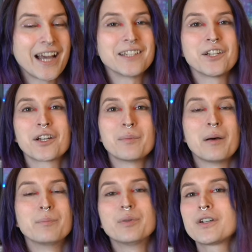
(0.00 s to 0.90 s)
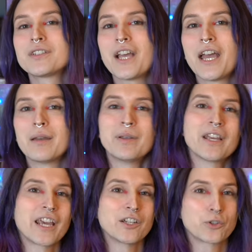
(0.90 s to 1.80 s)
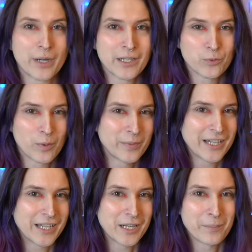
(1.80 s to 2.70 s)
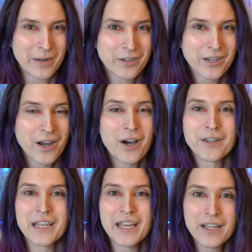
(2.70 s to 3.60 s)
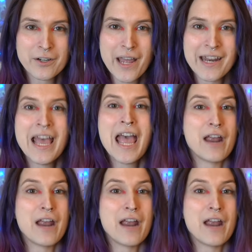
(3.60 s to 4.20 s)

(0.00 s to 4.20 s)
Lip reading: I talk about books and being a trans woman in America on the internet.